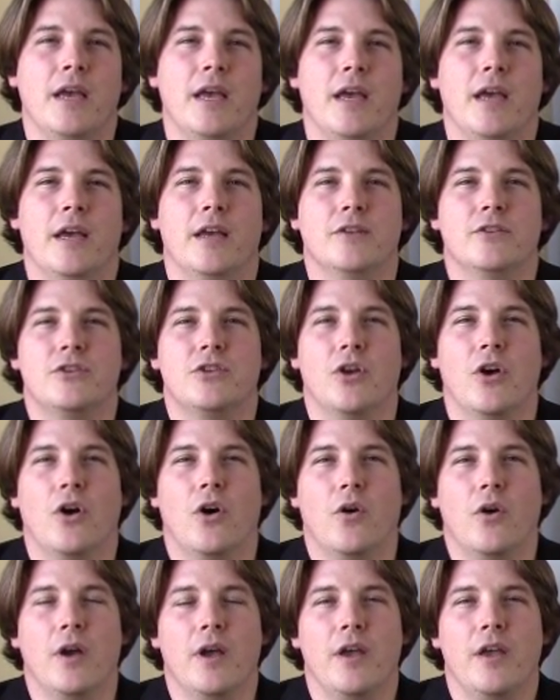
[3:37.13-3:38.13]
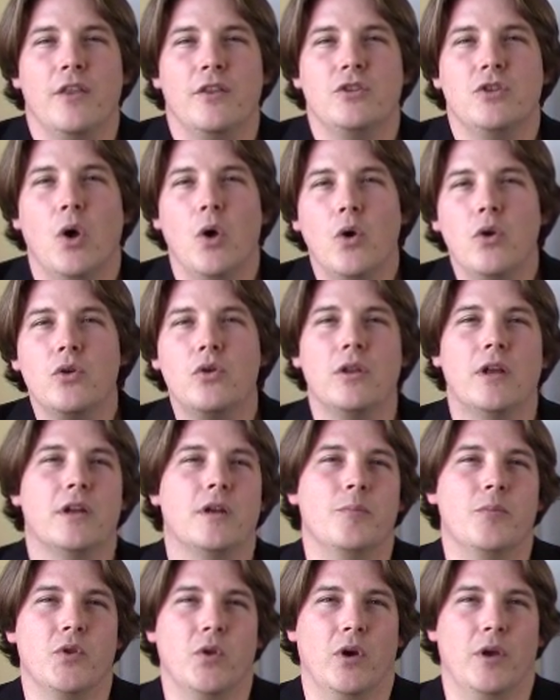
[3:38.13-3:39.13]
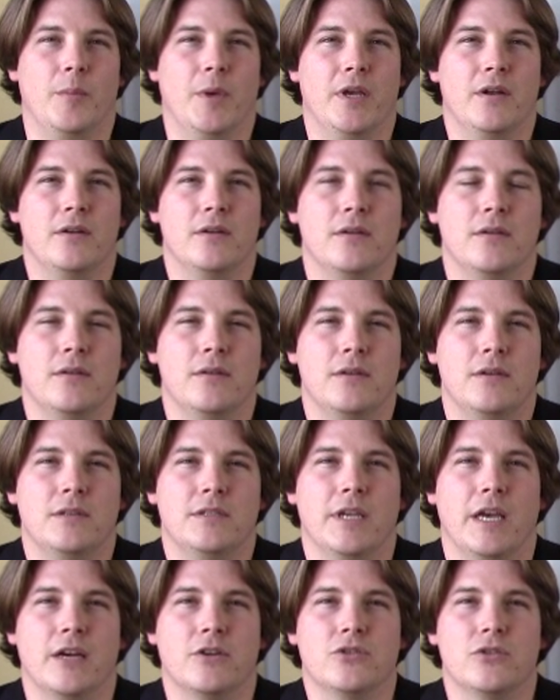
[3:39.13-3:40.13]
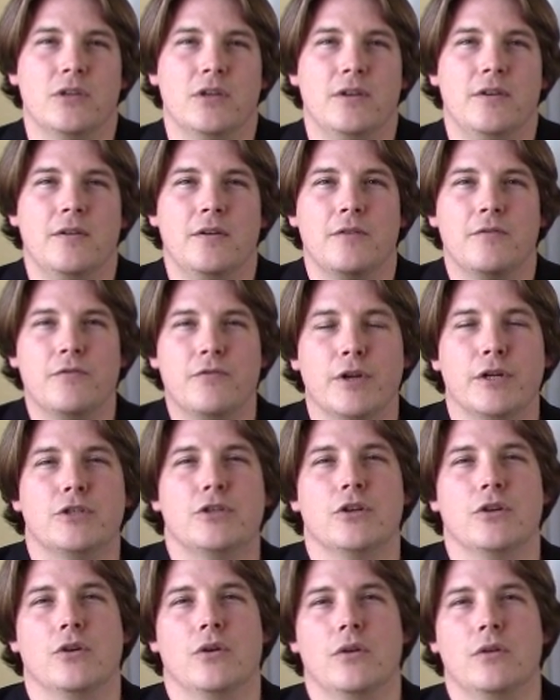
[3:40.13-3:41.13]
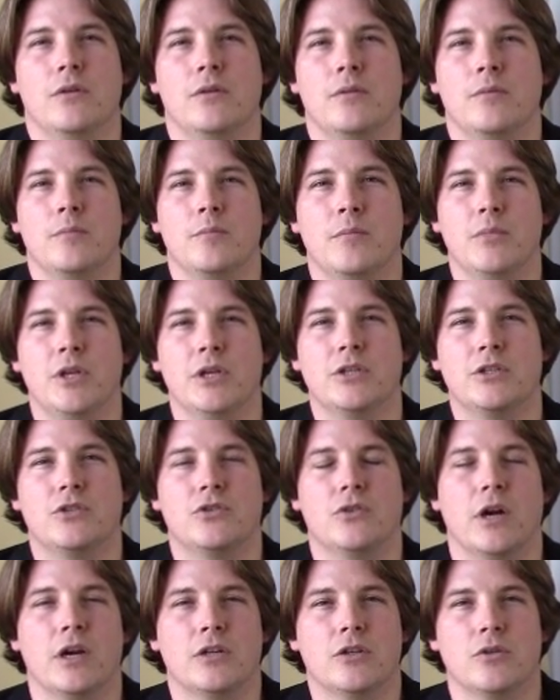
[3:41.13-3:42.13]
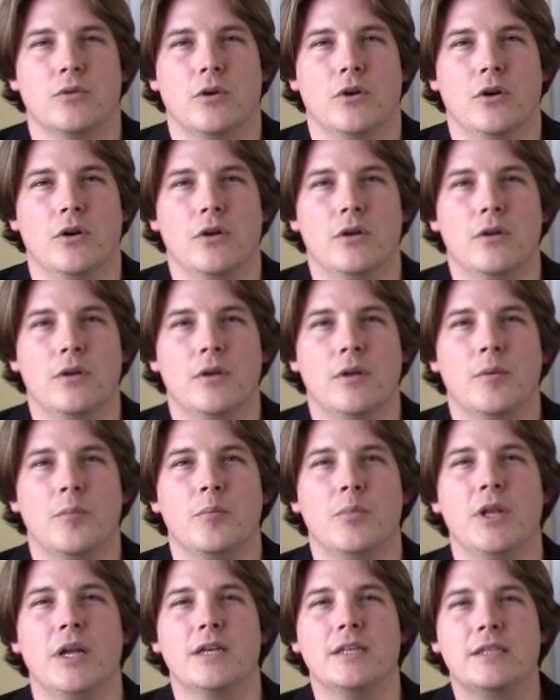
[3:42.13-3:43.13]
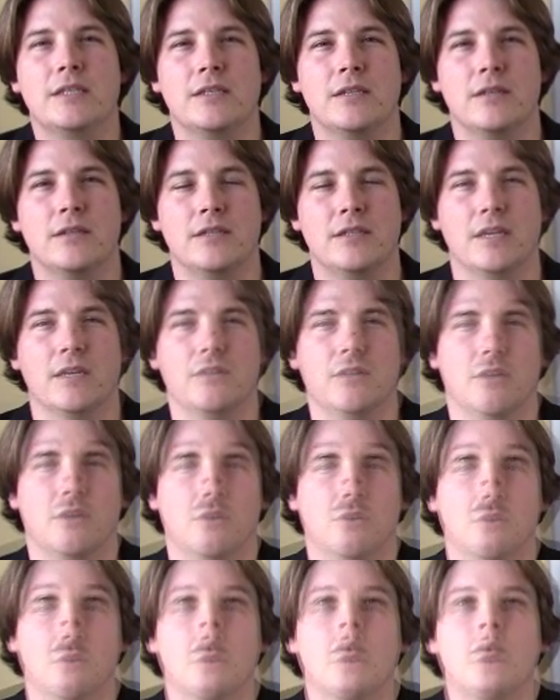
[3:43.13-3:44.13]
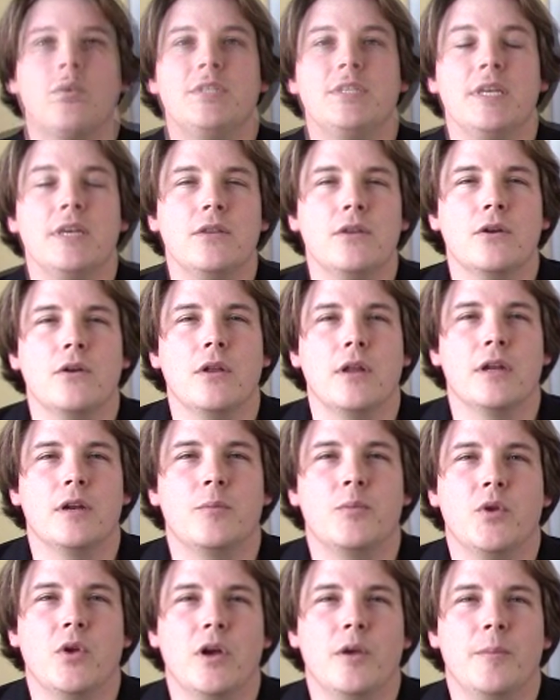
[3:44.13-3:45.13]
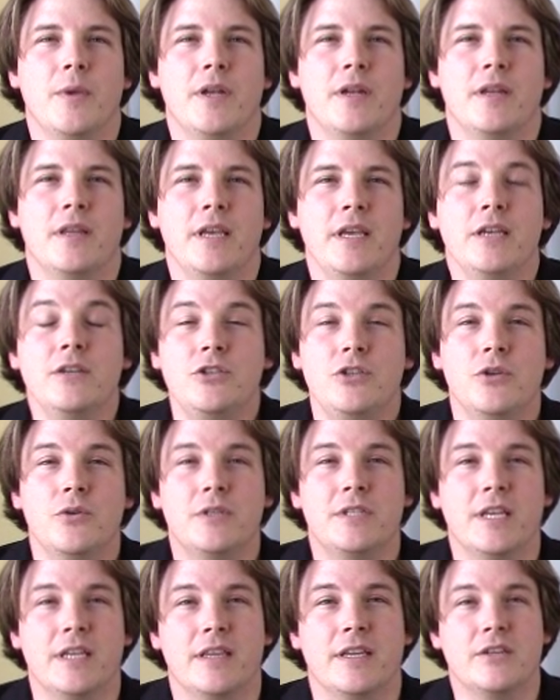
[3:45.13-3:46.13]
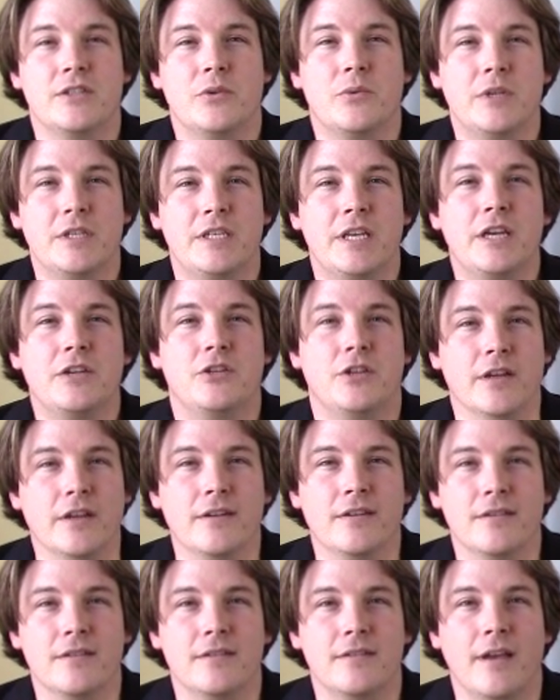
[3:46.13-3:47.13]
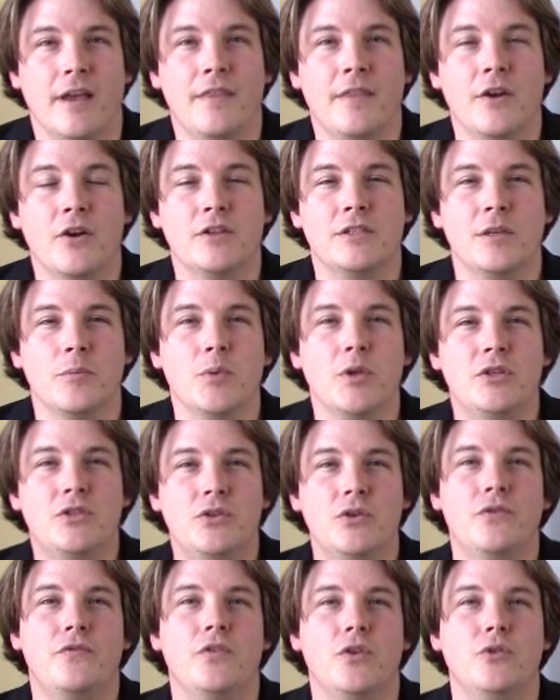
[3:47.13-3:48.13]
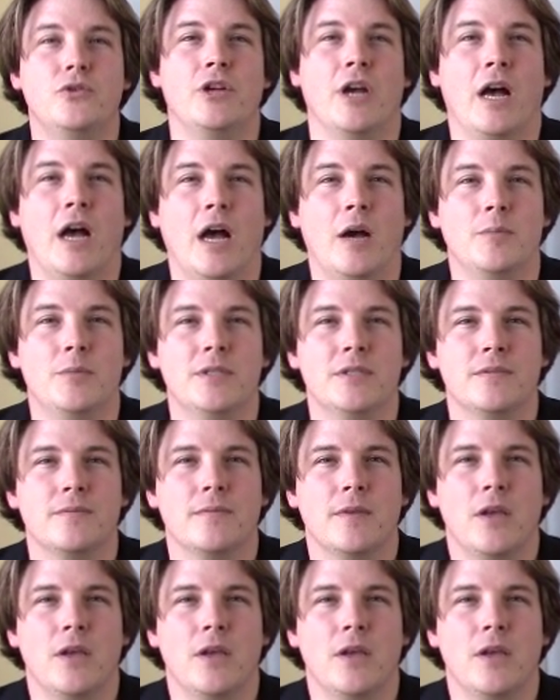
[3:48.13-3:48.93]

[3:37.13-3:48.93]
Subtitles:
And so total unemployment is actually frictional plus structural plus cyclical. With cyclical unemployment, the issue is that there's a recession and there are simply too few jobs.